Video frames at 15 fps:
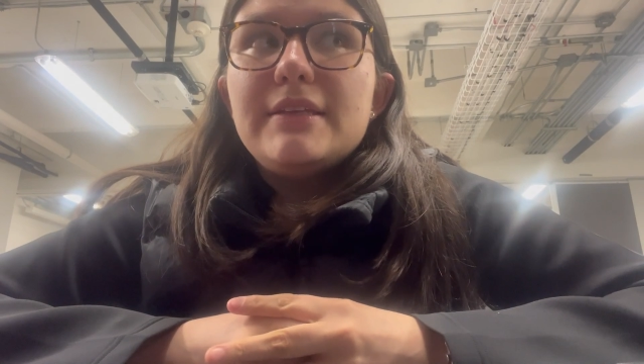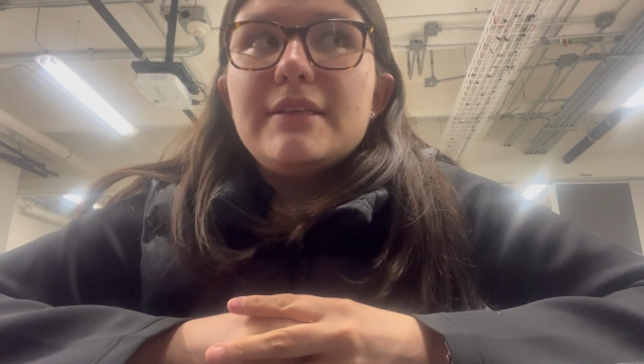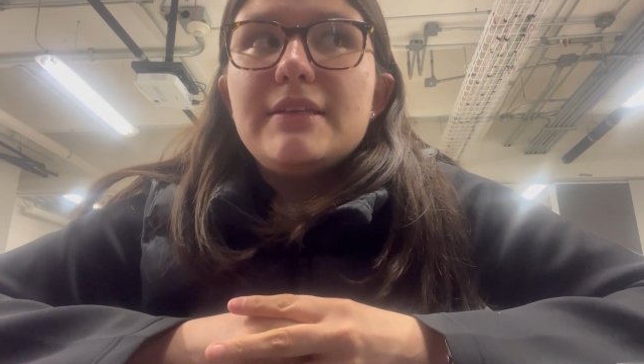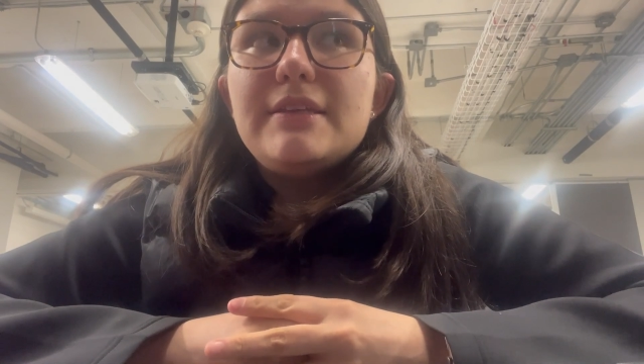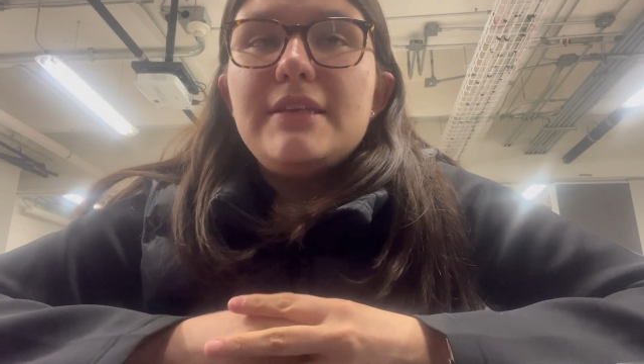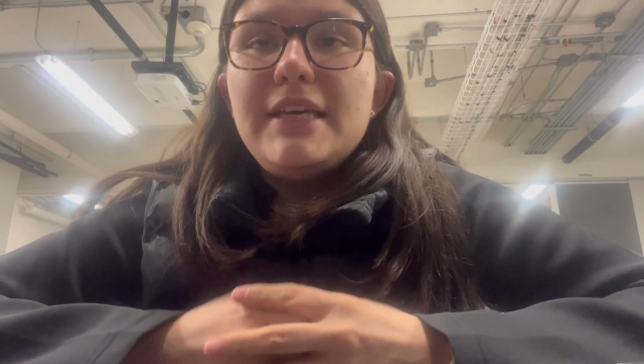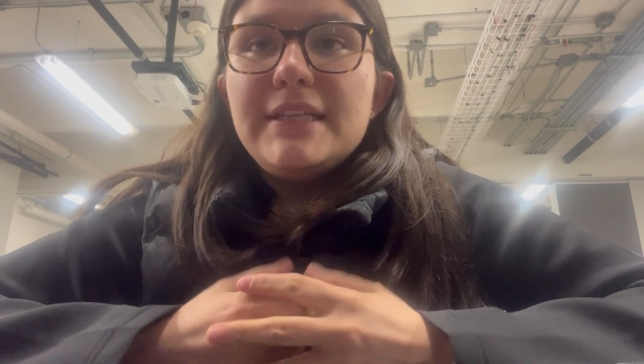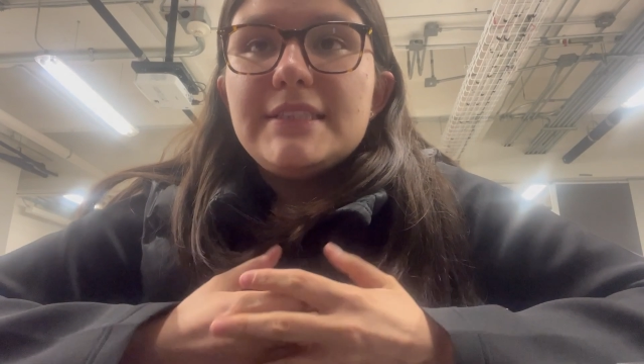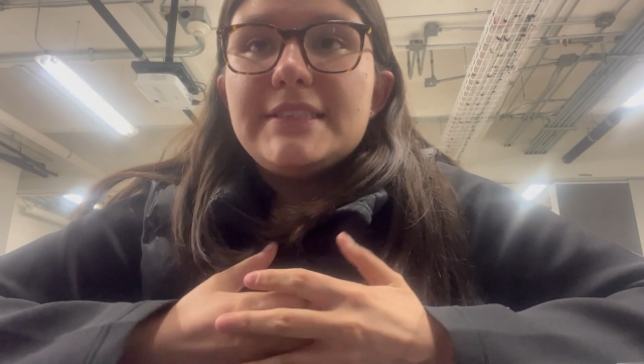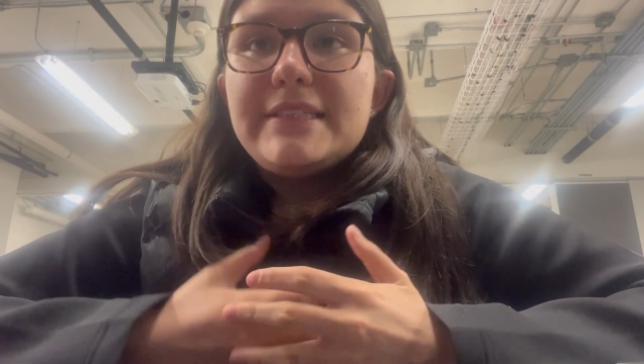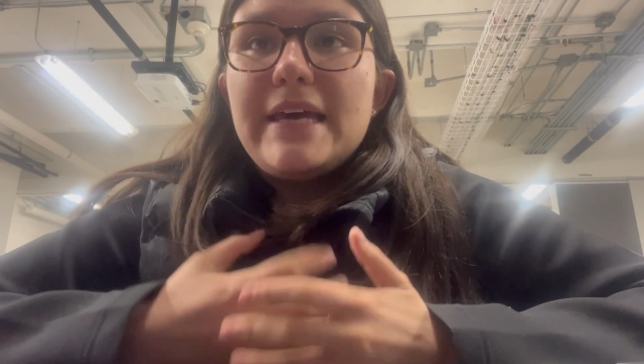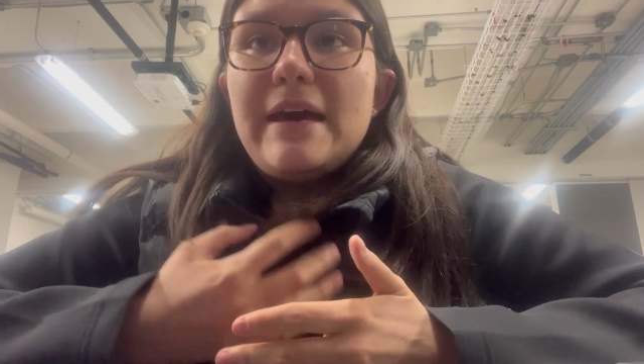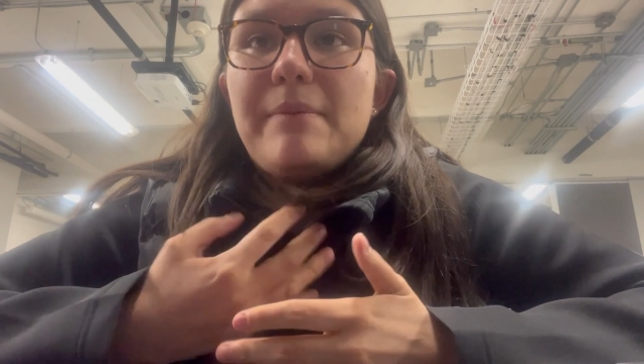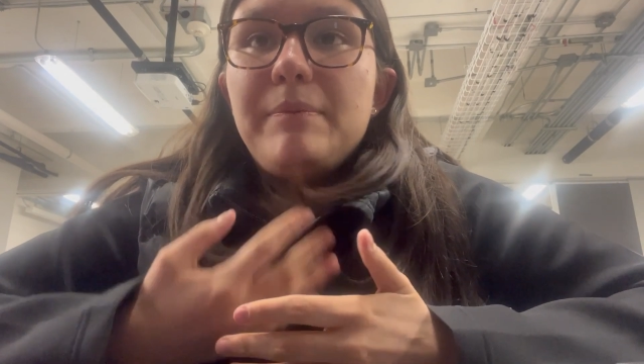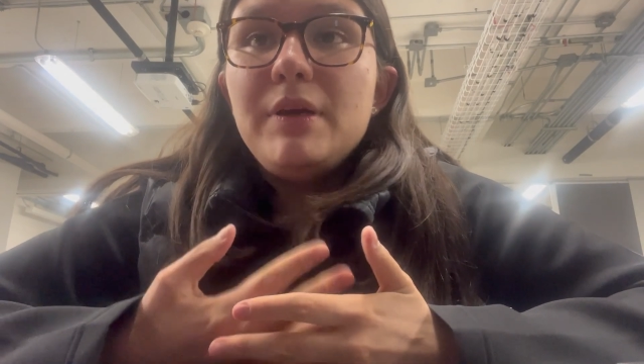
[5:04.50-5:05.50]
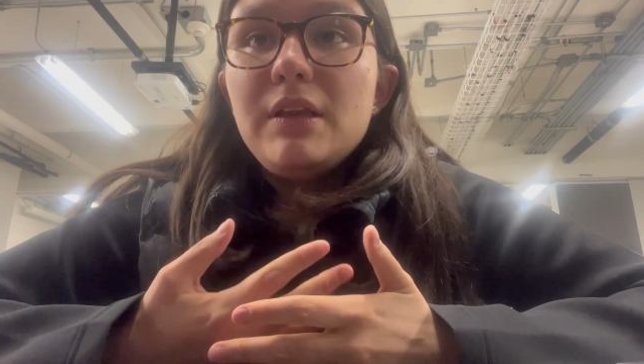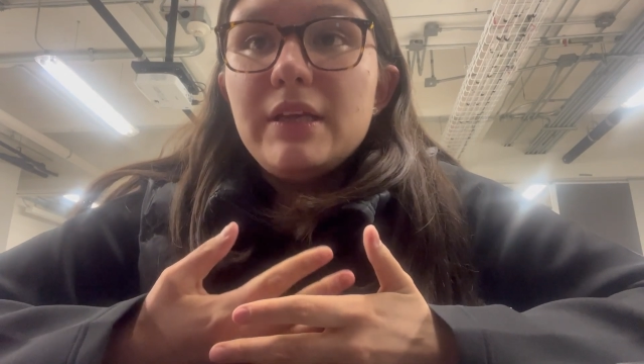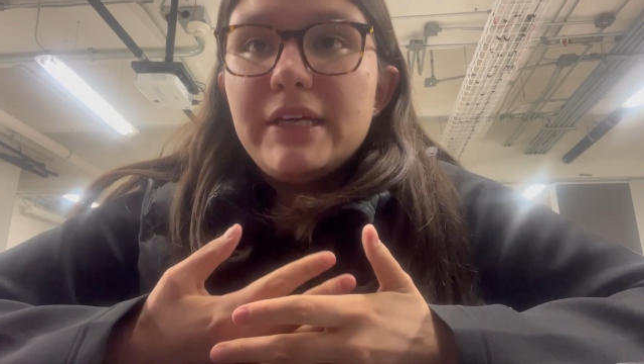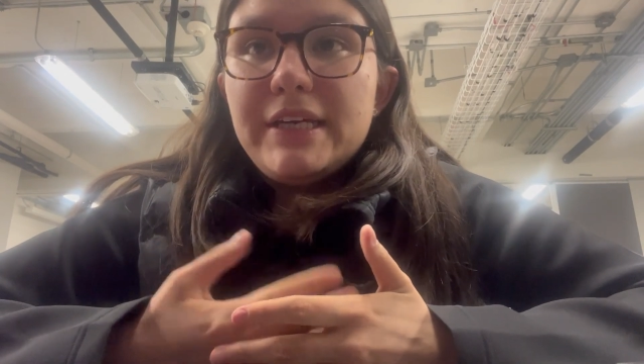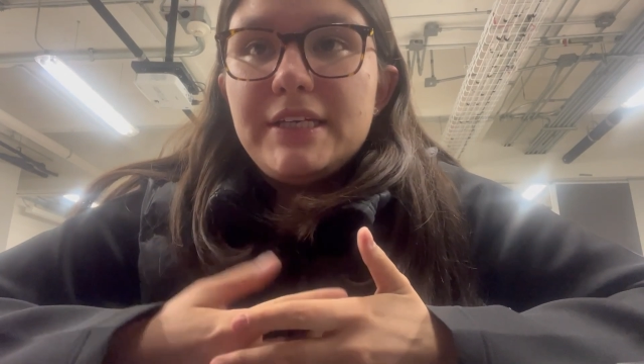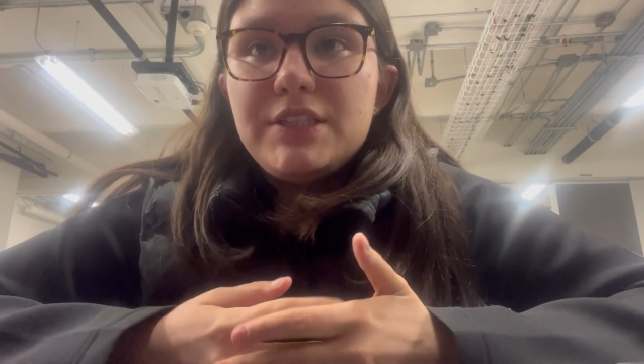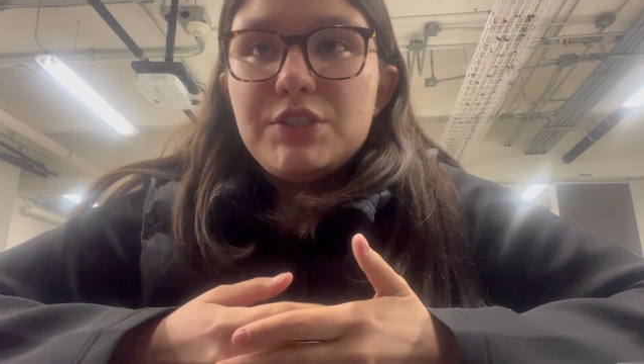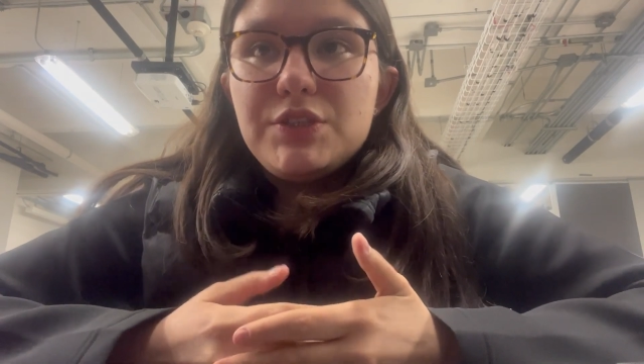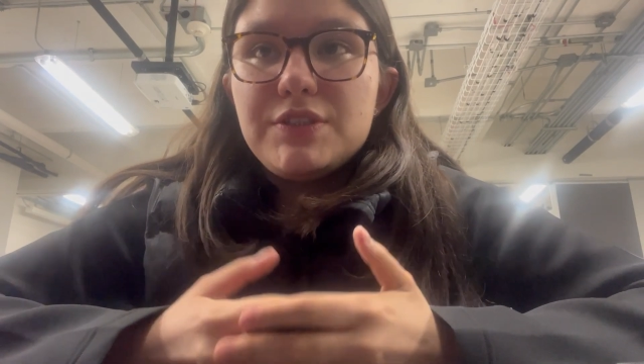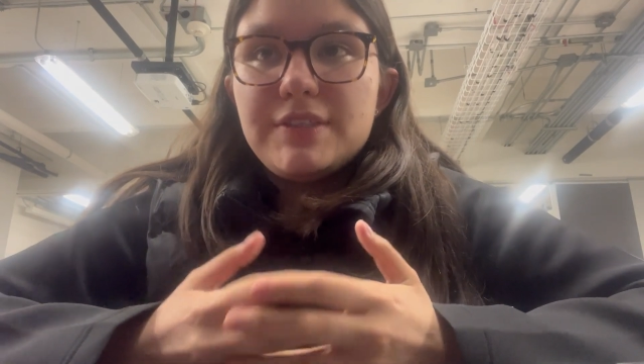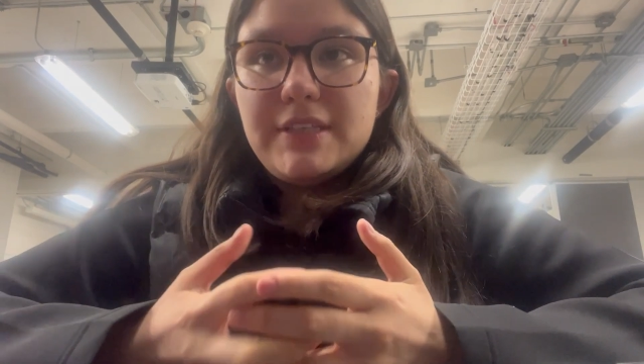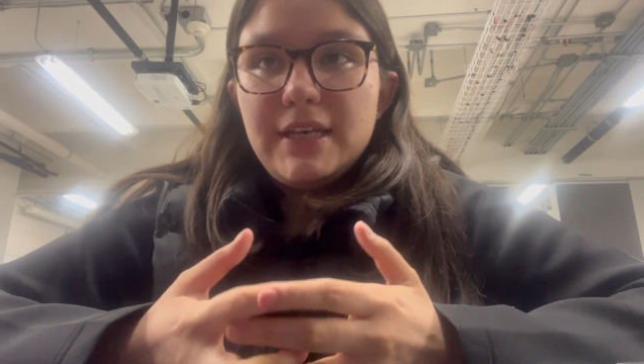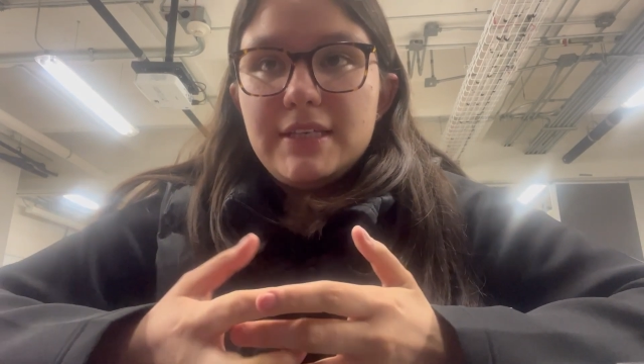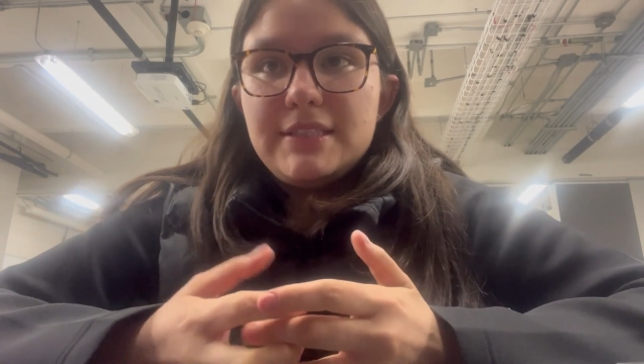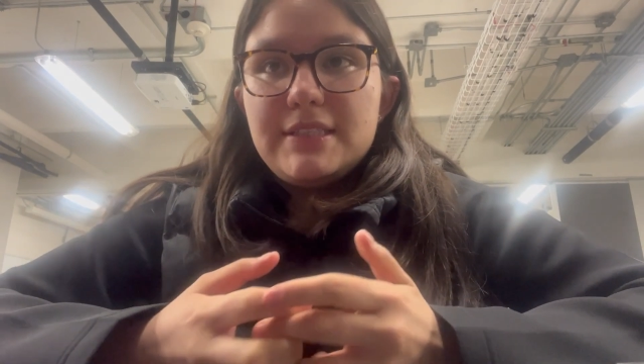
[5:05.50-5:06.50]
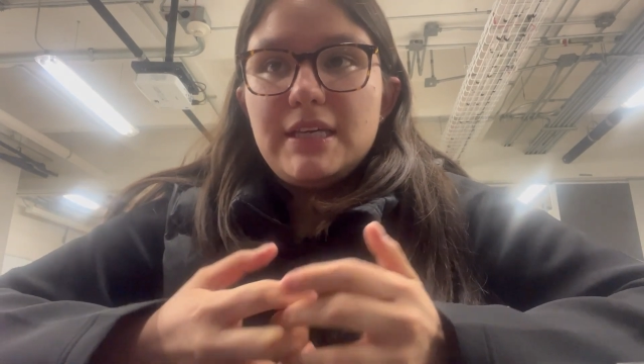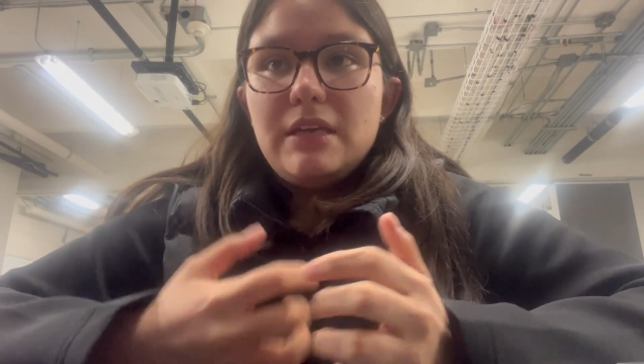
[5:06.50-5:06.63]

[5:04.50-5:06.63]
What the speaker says: needs the ability to sense